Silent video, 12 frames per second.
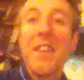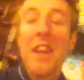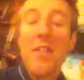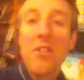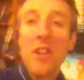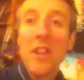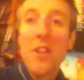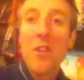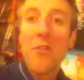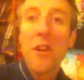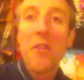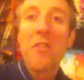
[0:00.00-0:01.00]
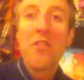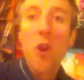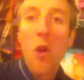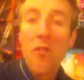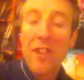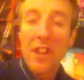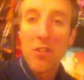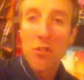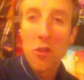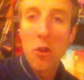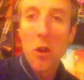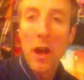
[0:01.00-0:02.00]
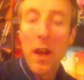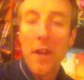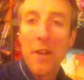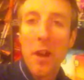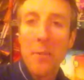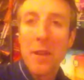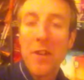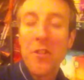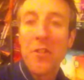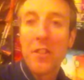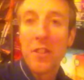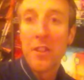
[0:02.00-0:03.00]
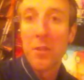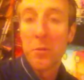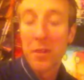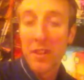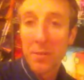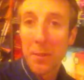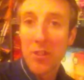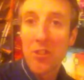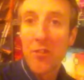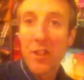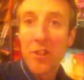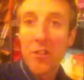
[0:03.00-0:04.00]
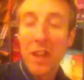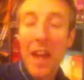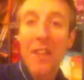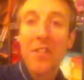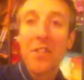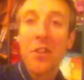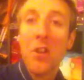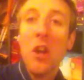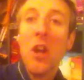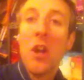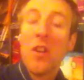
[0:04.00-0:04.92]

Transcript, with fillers: Dave Sheahan here, founder of Go Vegan Grow, and I'm here to with this special video to answer